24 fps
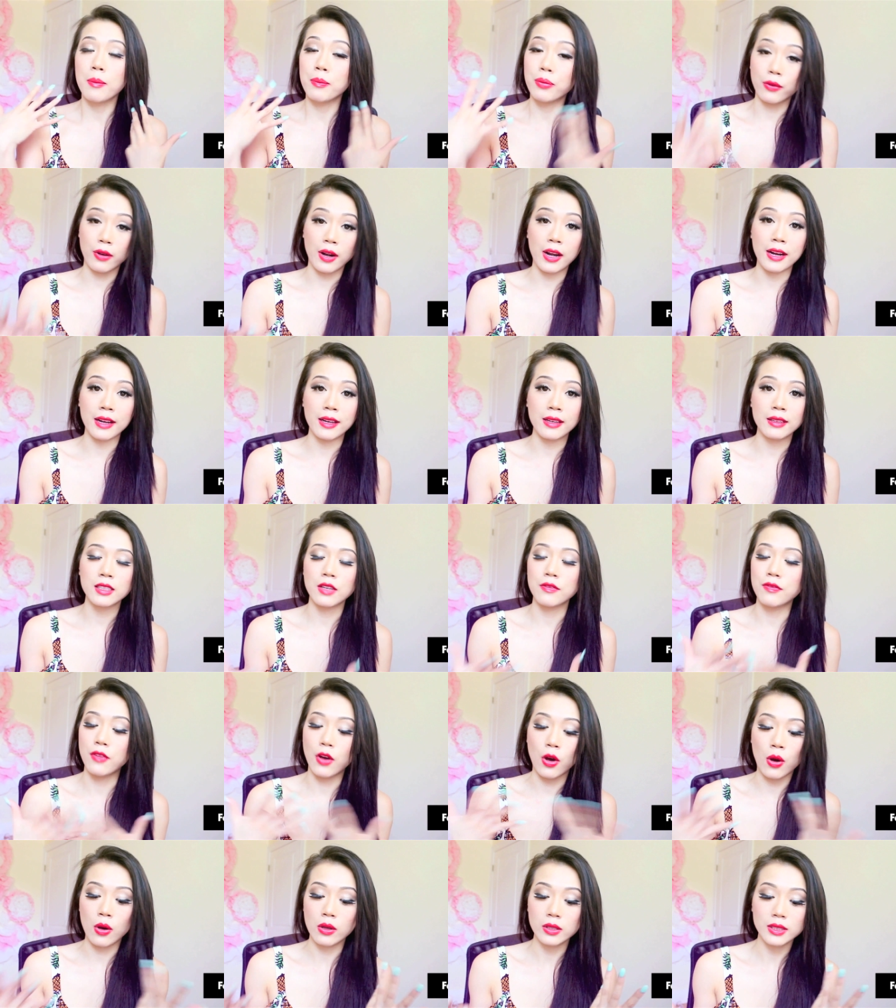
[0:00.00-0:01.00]
brand of
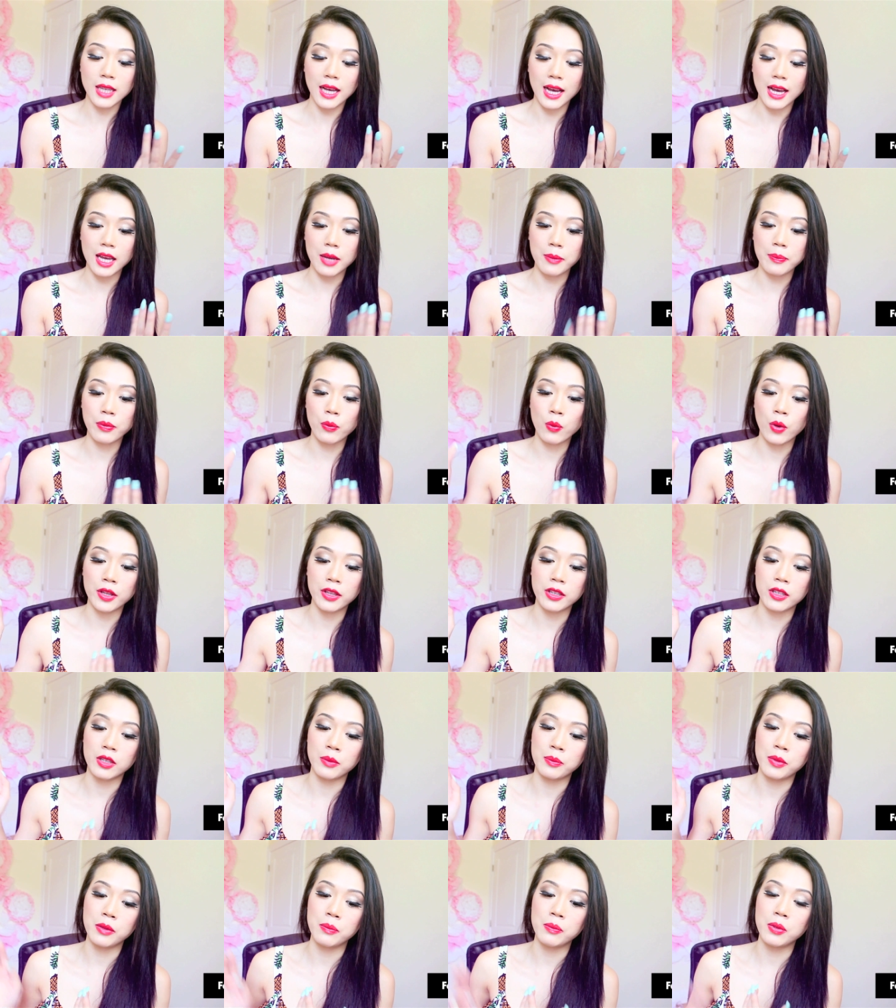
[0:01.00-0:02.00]
all type whether
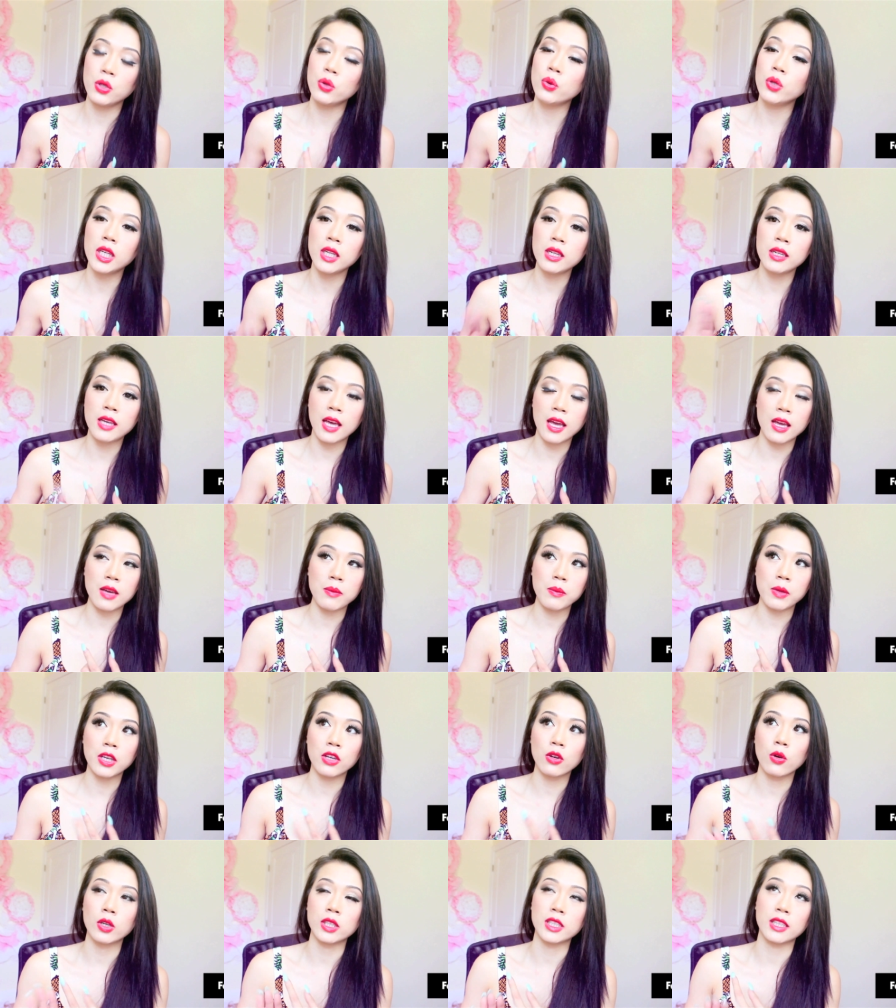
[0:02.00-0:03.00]
it be beauty,
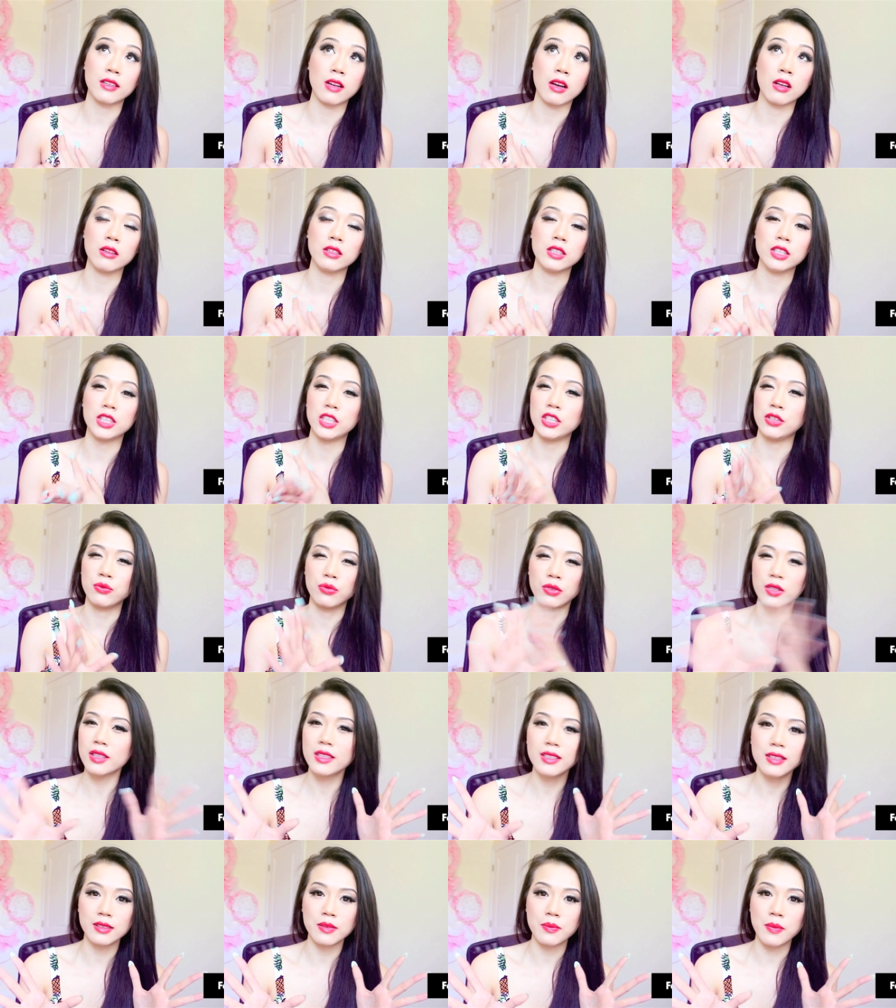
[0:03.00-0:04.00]
gaming, or technology it
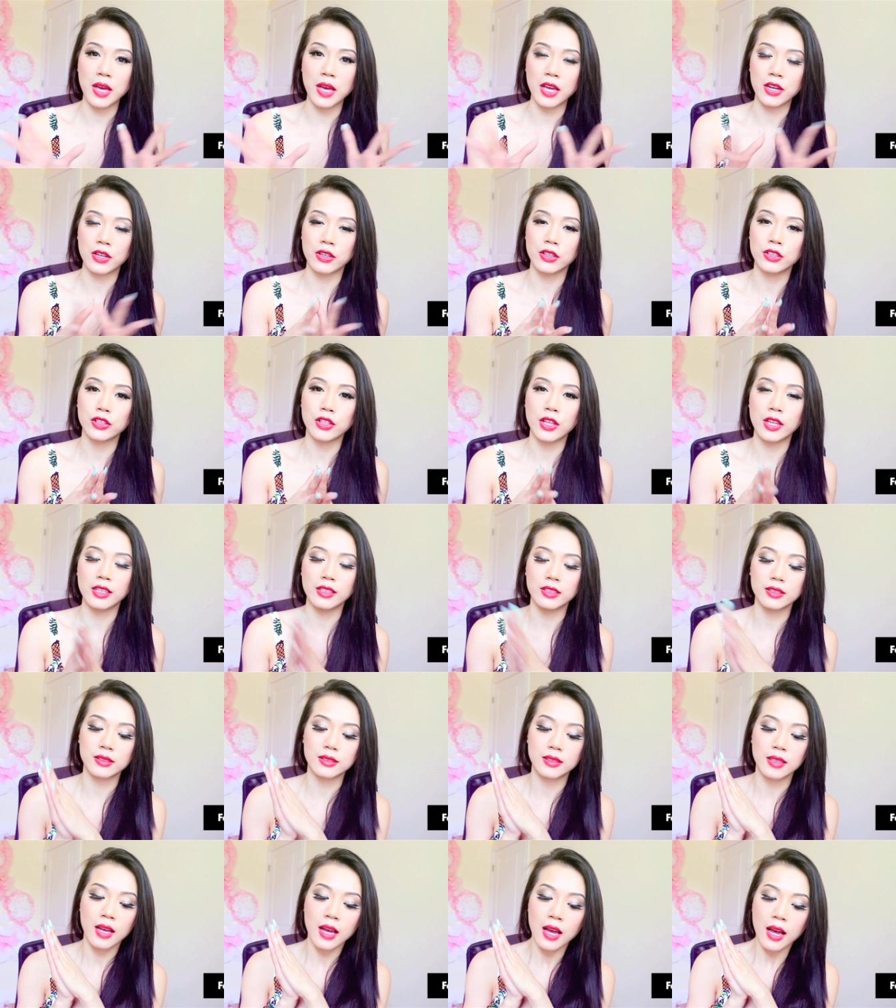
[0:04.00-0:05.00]
really doesn't matter they
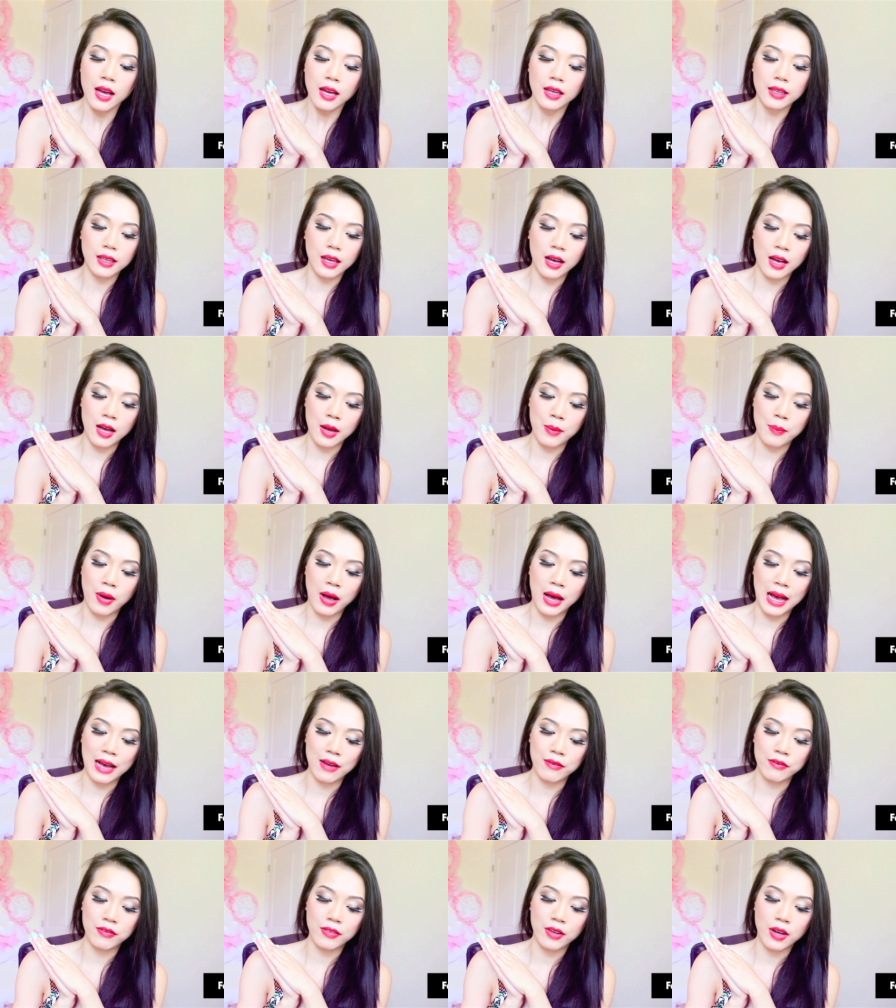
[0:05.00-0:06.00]
just um,
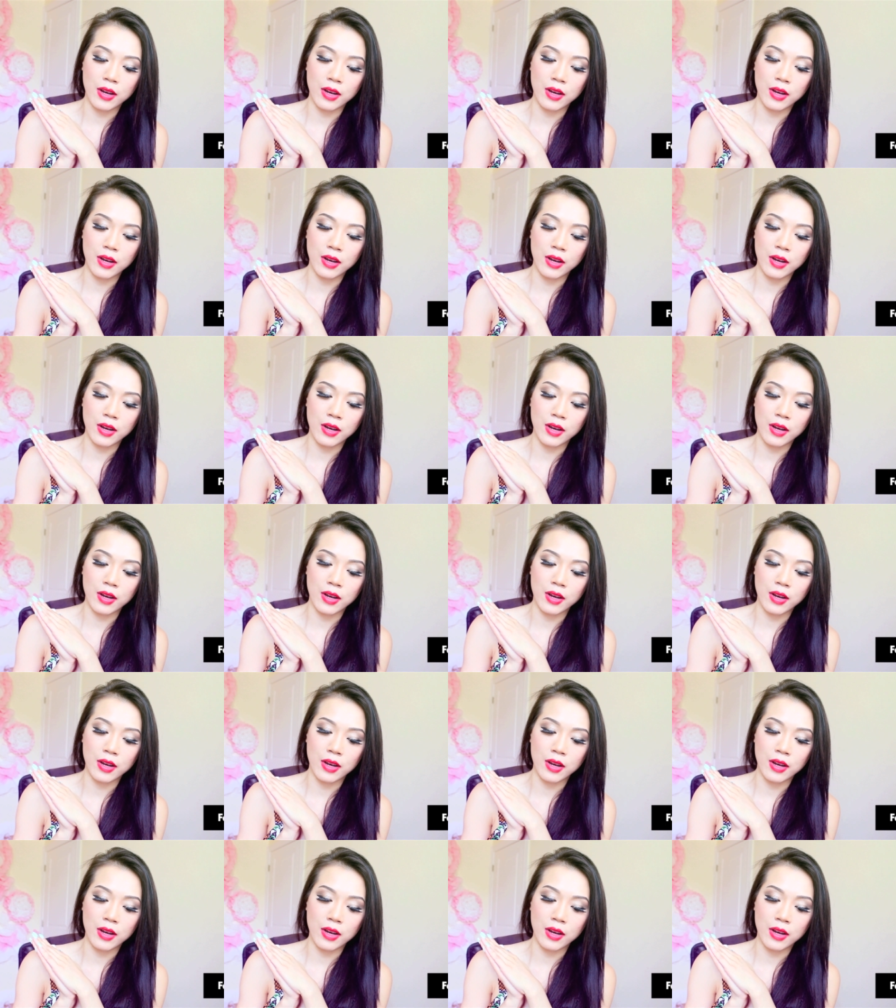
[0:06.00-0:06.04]
have